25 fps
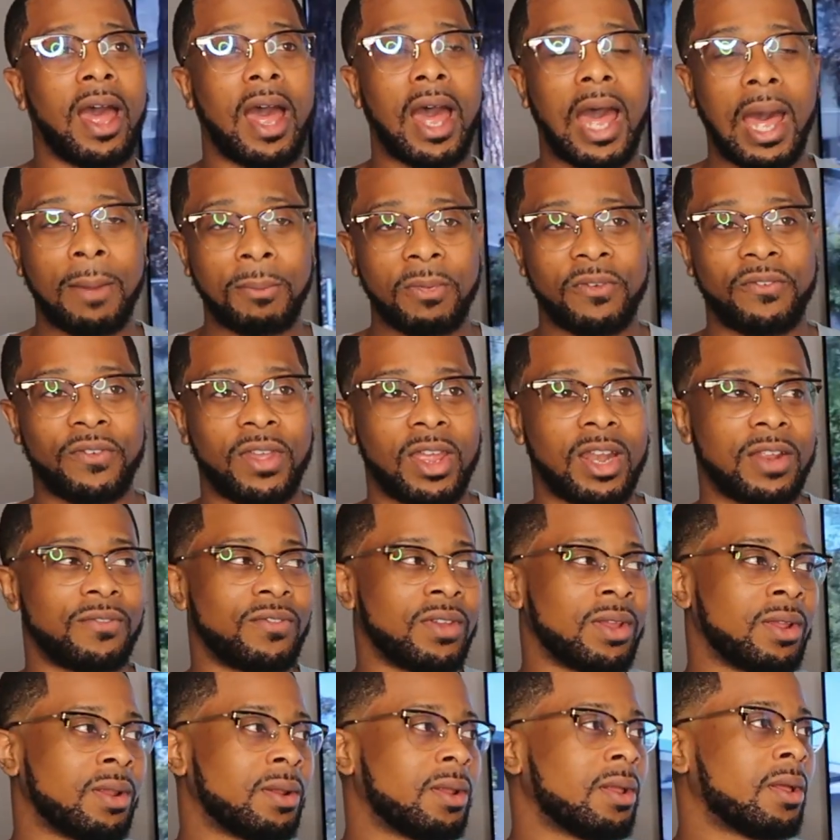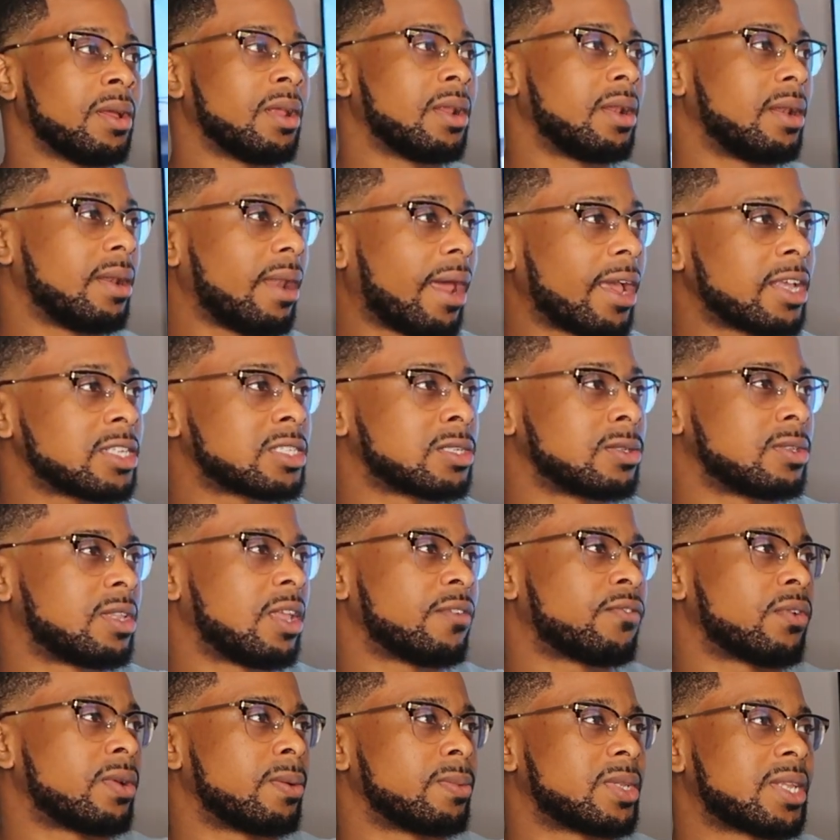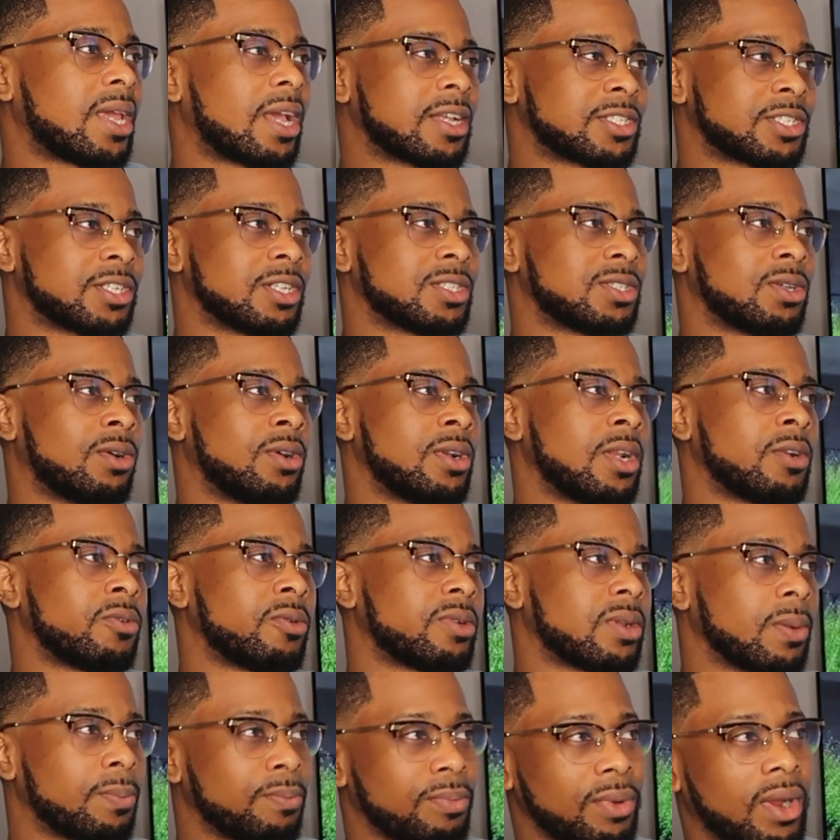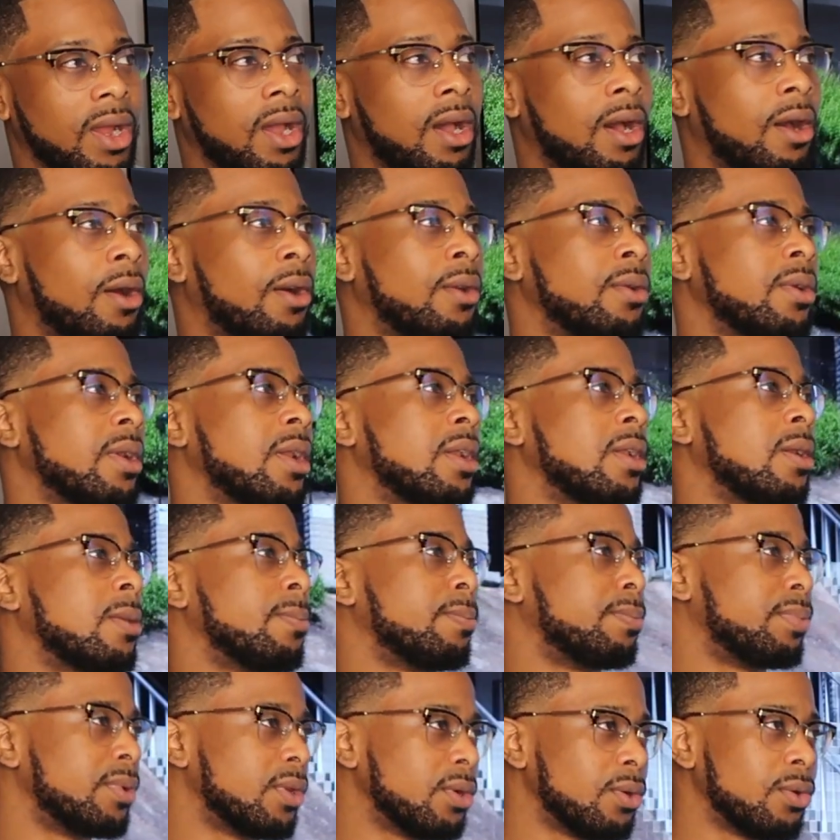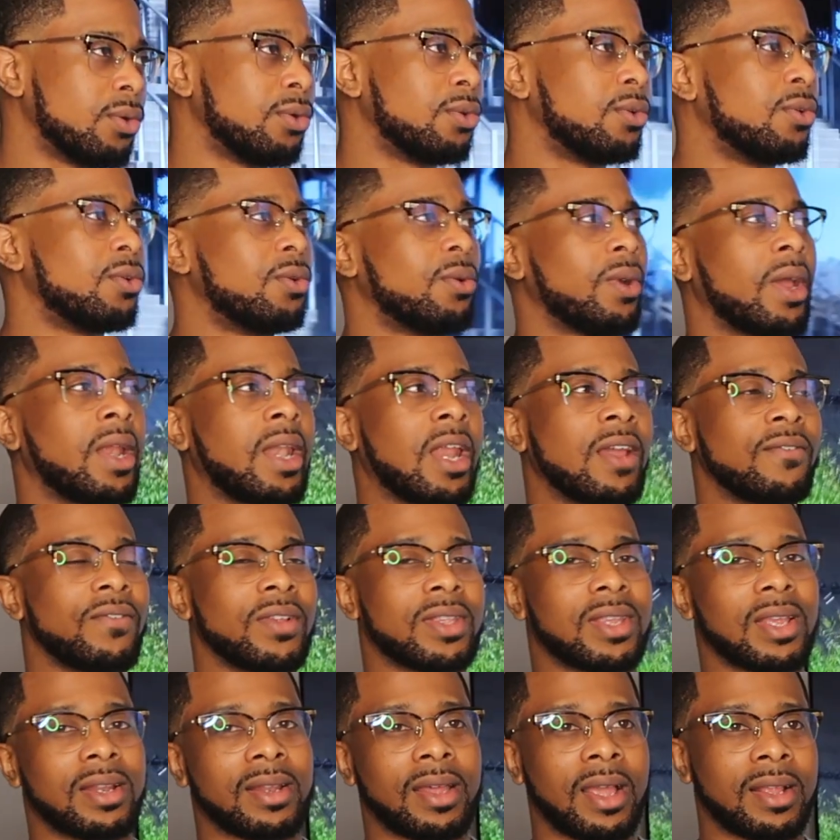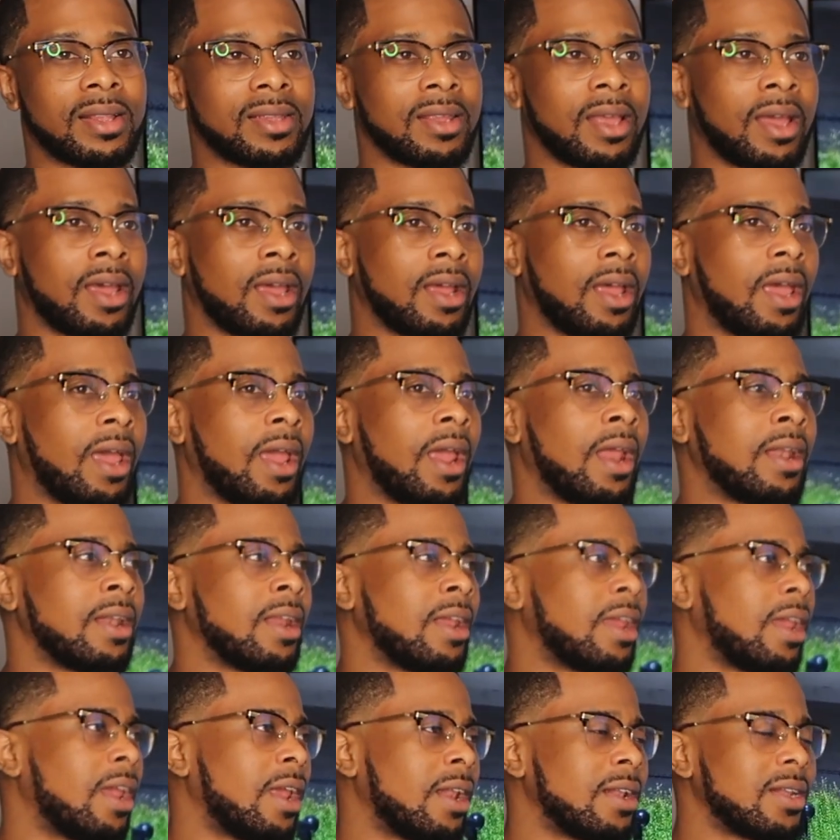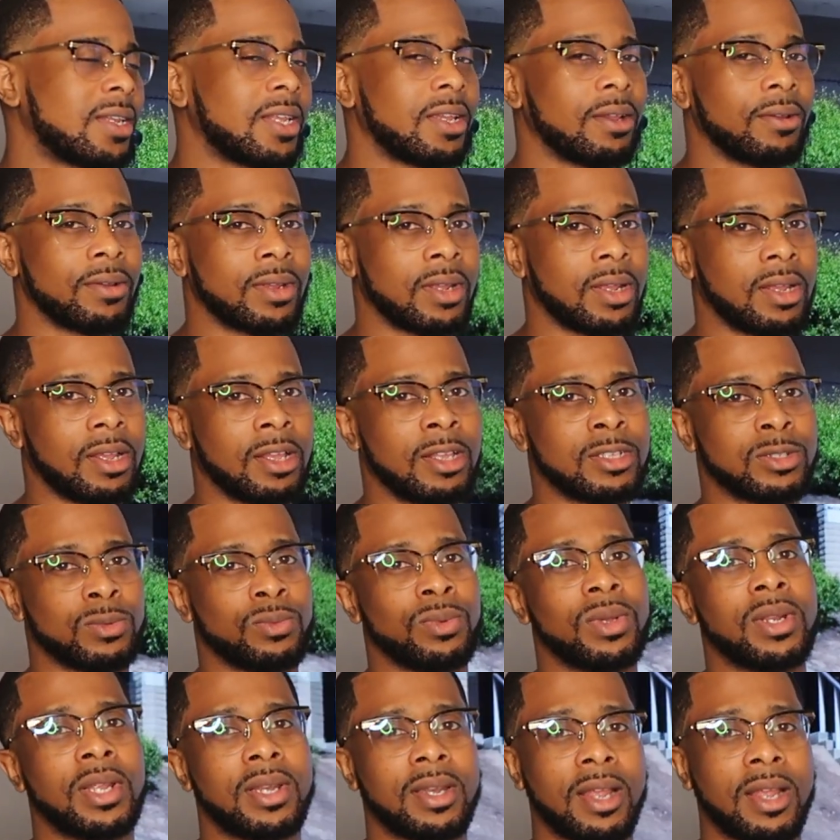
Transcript: I'm a fan of it. Nice different textures on it, the brown and the blue and everything like that. And the interior is really